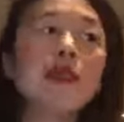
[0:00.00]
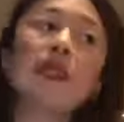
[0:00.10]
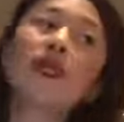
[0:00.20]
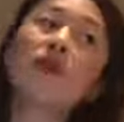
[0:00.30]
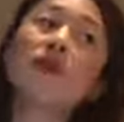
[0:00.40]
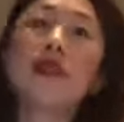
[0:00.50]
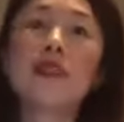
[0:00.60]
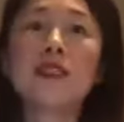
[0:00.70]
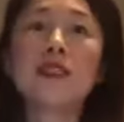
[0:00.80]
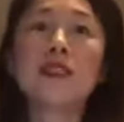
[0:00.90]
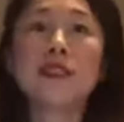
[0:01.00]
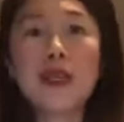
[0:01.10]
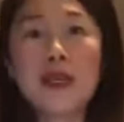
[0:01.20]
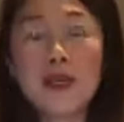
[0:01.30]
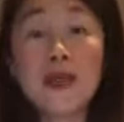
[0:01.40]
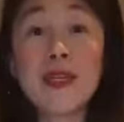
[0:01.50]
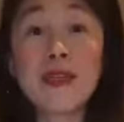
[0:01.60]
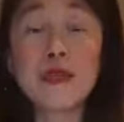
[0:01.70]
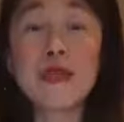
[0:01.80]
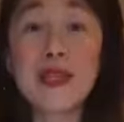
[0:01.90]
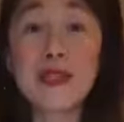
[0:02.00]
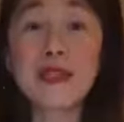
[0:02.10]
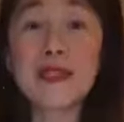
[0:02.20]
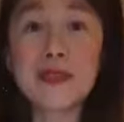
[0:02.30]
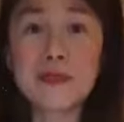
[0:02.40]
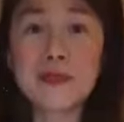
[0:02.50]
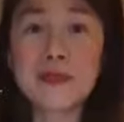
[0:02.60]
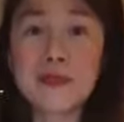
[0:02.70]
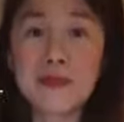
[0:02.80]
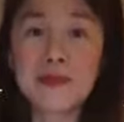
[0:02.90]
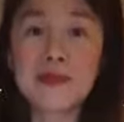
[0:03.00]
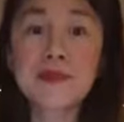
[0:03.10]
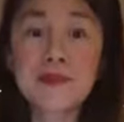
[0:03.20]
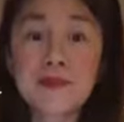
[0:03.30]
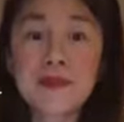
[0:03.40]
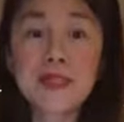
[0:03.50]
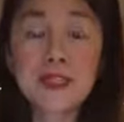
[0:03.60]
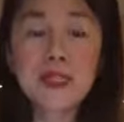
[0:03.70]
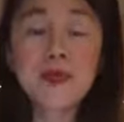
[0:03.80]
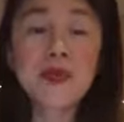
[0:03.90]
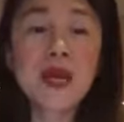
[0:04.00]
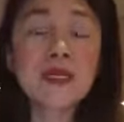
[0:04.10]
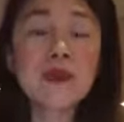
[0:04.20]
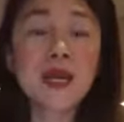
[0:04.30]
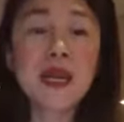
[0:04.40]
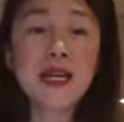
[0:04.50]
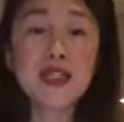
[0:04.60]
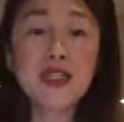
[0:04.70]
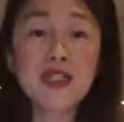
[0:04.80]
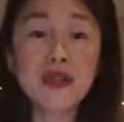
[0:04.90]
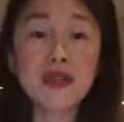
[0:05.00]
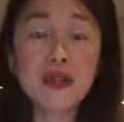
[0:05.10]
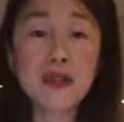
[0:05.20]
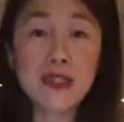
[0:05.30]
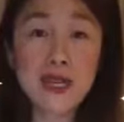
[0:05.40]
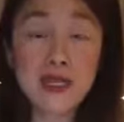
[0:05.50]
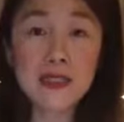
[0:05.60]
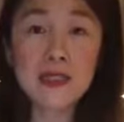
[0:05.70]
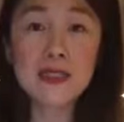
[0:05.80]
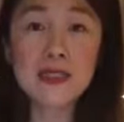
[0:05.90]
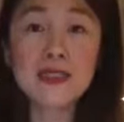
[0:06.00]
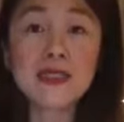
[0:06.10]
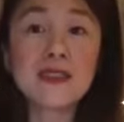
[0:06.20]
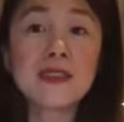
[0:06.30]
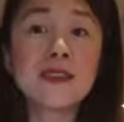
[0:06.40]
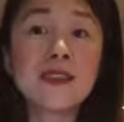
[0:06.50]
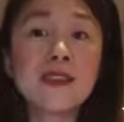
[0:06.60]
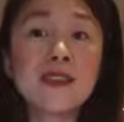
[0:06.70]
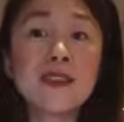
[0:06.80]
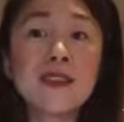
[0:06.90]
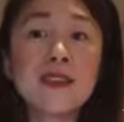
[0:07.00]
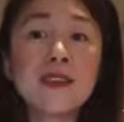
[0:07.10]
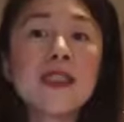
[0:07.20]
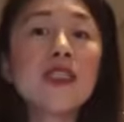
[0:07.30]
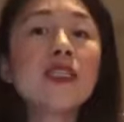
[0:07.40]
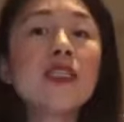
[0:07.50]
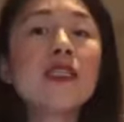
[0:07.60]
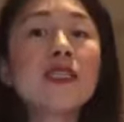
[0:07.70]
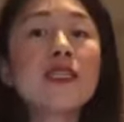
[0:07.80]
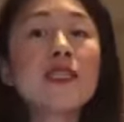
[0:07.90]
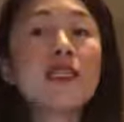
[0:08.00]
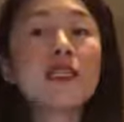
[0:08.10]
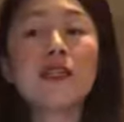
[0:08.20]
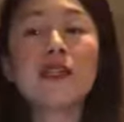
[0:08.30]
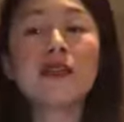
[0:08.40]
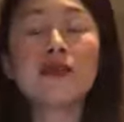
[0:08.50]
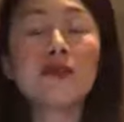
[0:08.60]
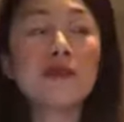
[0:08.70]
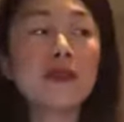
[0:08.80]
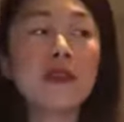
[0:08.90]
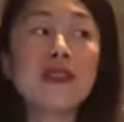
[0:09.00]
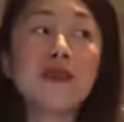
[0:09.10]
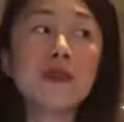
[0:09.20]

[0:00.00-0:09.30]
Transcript: as we start to begin this practice. Perhaps you might like to close your eyes and gently start to turn the focus